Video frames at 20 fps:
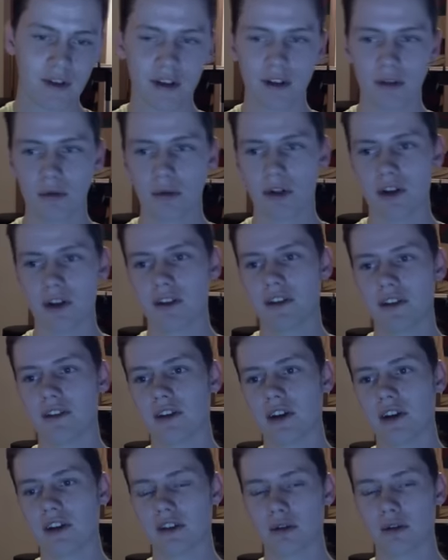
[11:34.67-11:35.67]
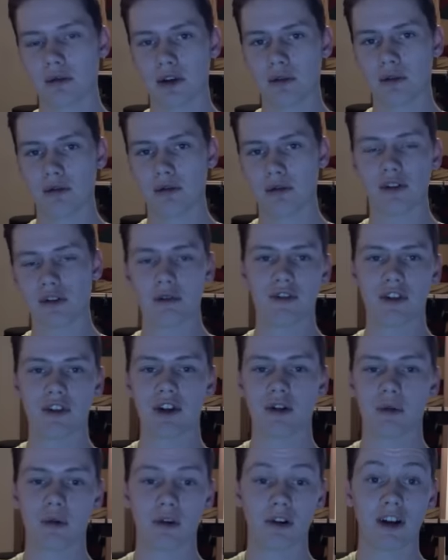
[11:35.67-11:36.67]
One of these days I'll be able to do a
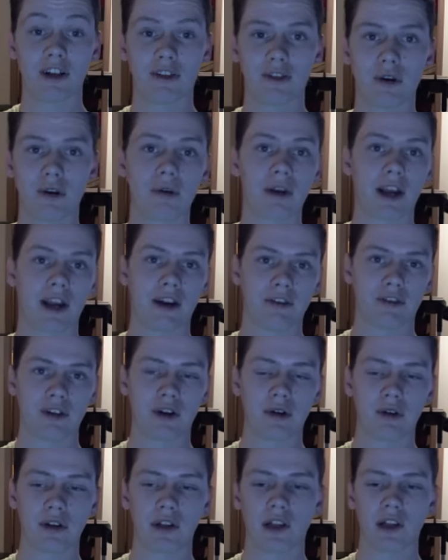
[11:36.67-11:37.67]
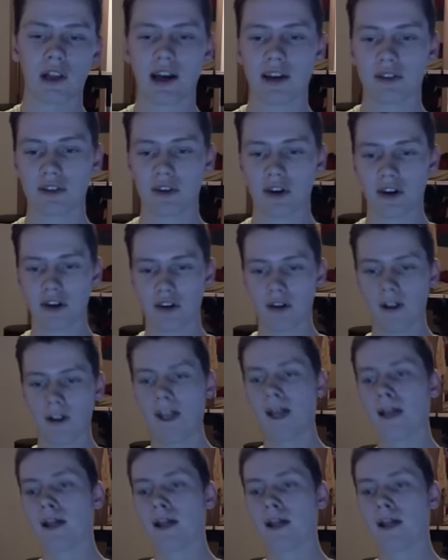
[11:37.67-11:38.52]
video where I don't have to go to the last card.